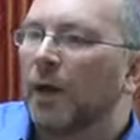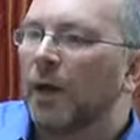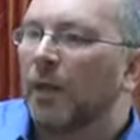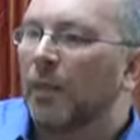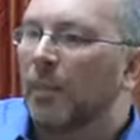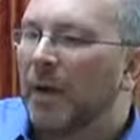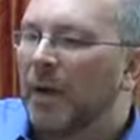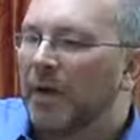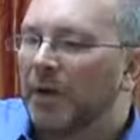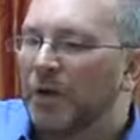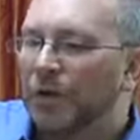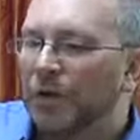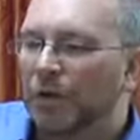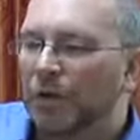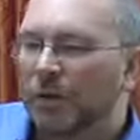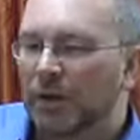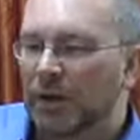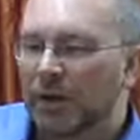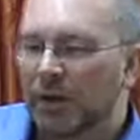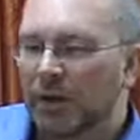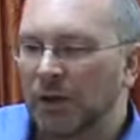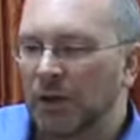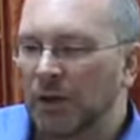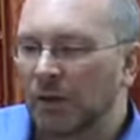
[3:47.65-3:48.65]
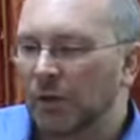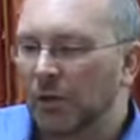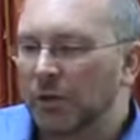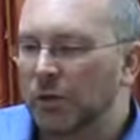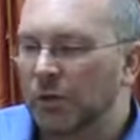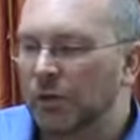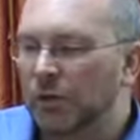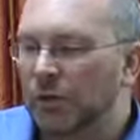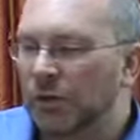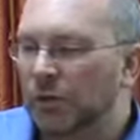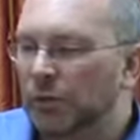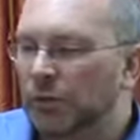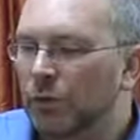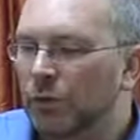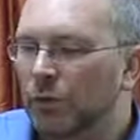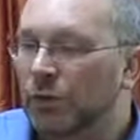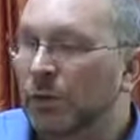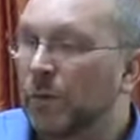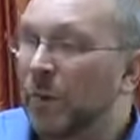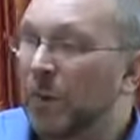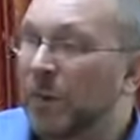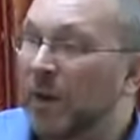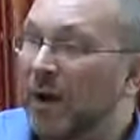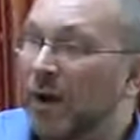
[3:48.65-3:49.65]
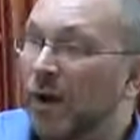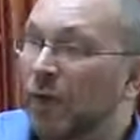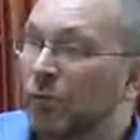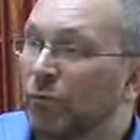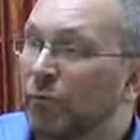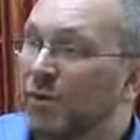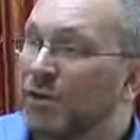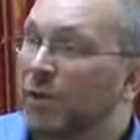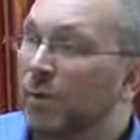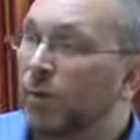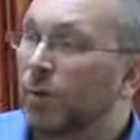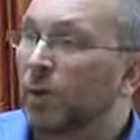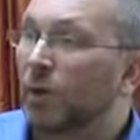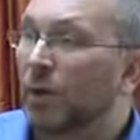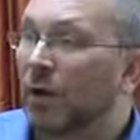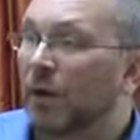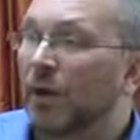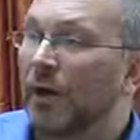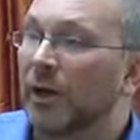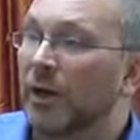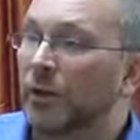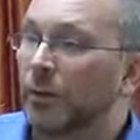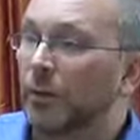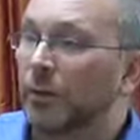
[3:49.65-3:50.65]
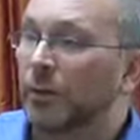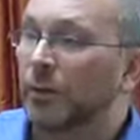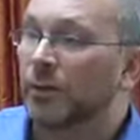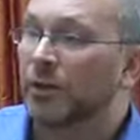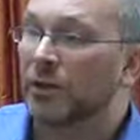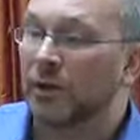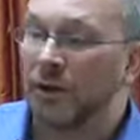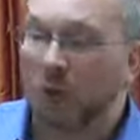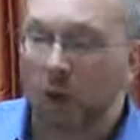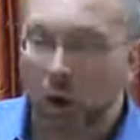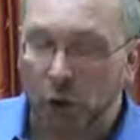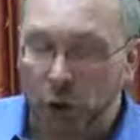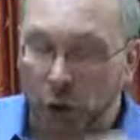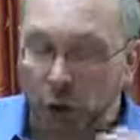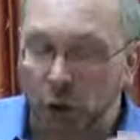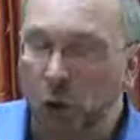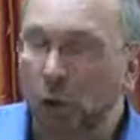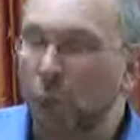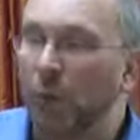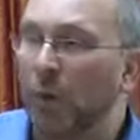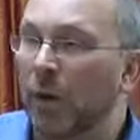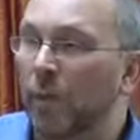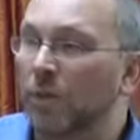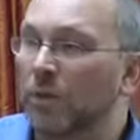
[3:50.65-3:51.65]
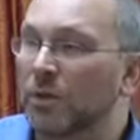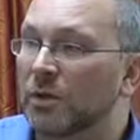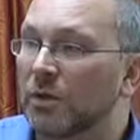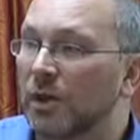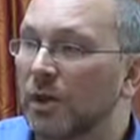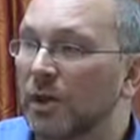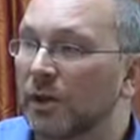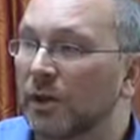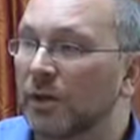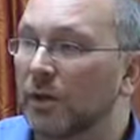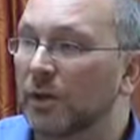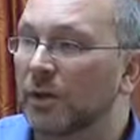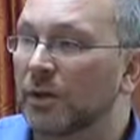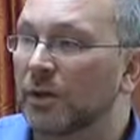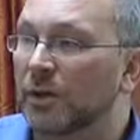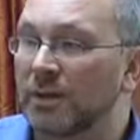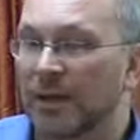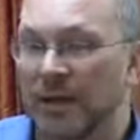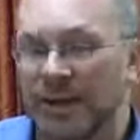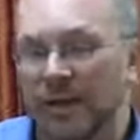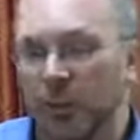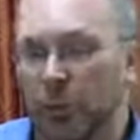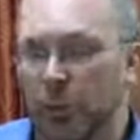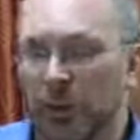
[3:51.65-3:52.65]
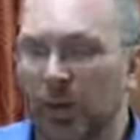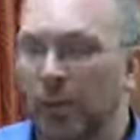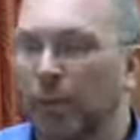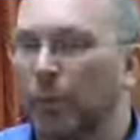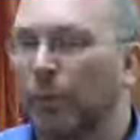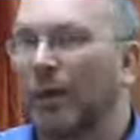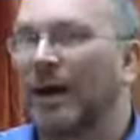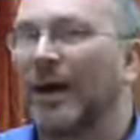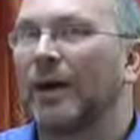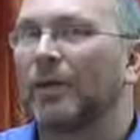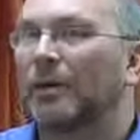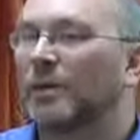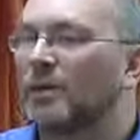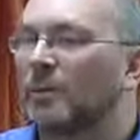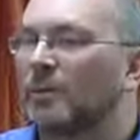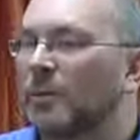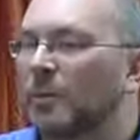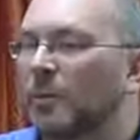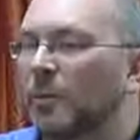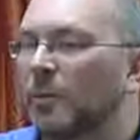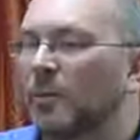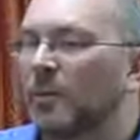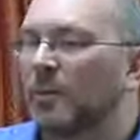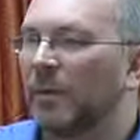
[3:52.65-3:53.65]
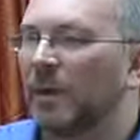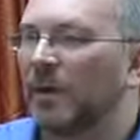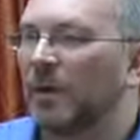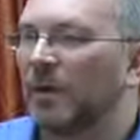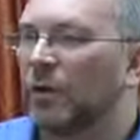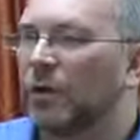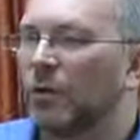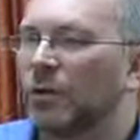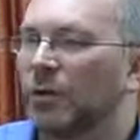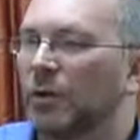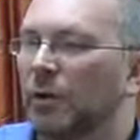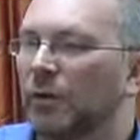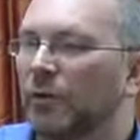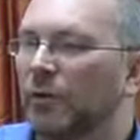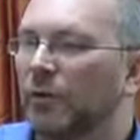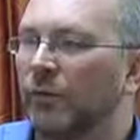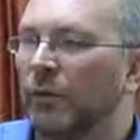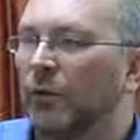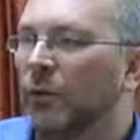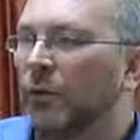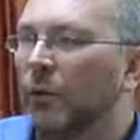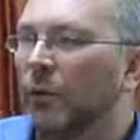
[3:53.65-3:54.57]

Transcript: make sure that you talk to them about reciprocal arrangements so that on your website you can say we're proud to make use of